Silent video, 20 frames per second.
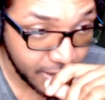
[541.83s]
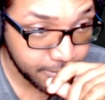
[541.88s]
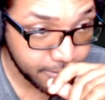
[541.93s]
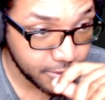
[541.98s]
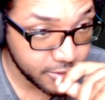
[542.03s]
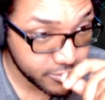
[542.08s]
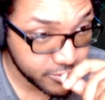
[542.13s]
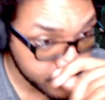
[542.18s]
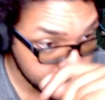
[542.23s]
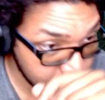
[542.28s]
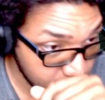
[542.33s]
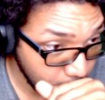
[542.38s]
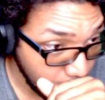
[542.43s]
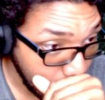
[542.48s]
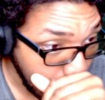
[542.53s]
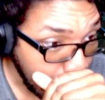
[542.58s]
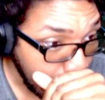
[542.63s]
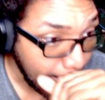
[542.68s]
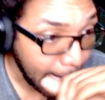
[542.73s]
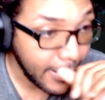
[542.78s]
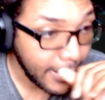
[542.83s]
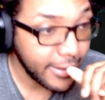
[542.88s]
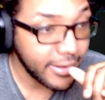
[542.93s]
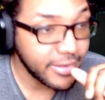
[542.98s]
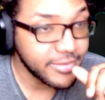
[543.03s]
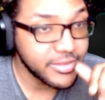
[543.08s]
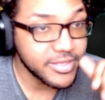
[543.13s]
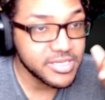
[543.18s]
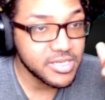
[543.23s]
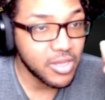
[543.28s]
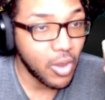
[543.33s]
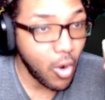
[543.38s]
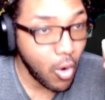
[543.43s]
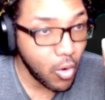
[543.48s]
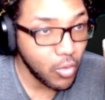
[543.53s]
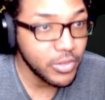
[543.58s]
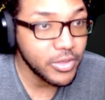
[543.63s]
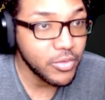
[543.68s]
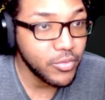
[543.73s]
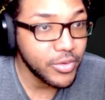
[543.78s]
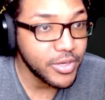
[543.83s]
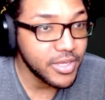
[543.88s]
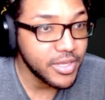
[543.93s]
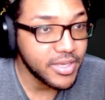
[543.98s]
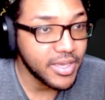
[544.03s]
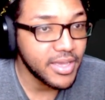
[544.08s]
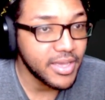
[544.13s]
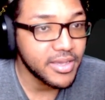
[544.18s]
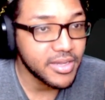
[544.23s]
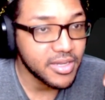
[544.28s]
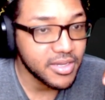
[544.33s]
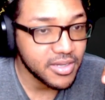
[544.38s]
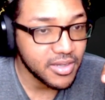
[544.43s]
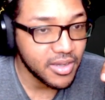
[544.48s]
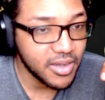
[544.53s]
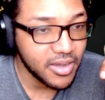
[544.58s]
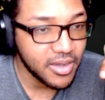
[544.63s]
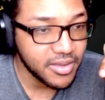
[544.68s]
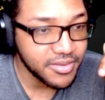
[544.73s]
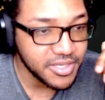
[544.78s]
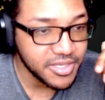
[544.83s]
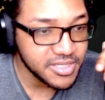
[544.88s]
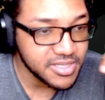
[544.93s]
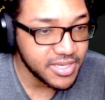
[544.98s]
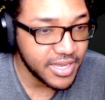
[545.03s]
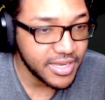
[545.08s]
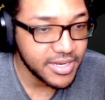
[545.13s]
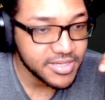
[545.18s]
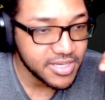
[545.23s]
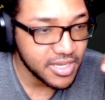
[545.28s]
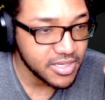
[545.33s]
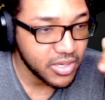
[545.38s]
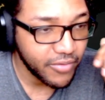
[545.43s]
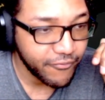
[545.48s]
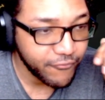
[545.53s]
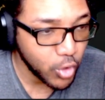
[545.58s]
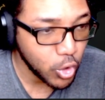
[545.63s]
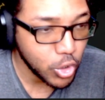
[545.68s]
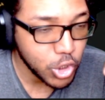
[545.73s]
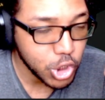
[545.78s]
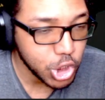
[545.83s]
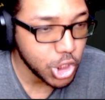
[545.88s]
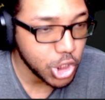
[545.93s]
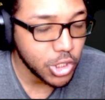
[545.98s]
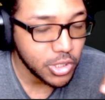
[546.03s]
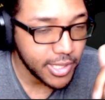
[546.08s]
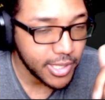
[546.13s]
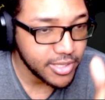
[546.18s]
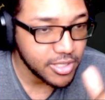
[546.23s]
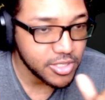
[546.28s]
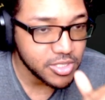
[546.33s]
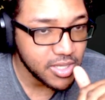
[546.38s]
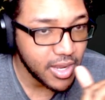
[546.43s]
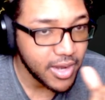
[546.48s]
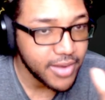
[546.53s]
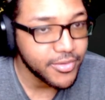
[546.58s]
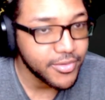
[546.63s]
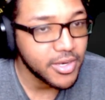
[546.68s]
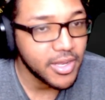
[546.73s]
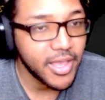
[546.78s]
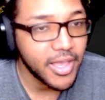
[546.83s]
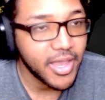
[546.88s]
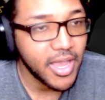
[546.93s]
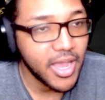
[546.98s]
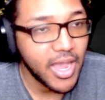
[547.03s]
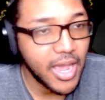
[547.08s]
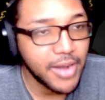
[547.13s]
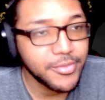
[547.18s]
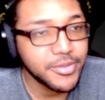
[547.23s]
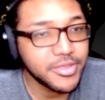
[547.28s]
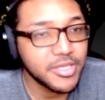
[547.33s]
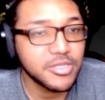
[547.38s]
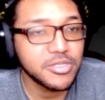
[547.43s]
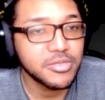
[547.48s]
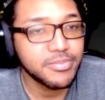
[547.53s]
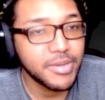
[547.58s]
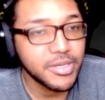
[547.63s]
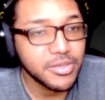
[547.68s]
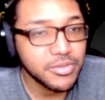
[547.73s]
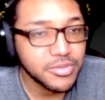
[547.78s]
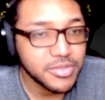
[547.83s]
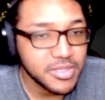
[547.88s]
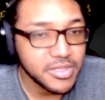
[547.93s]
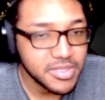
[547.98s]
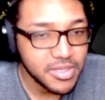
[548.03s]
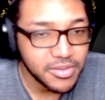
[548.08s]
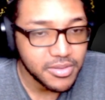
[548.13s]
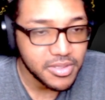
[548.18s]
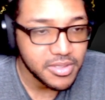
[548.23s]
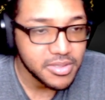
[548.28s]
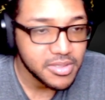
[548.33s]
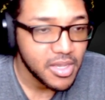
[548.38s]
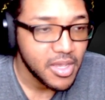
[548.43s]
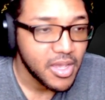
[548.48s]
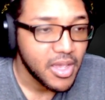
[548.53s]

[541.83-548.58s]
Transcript: bundles. This is the only way to get these data sets for sure. Like there's not even like, I don't even think there's bundles that sell these.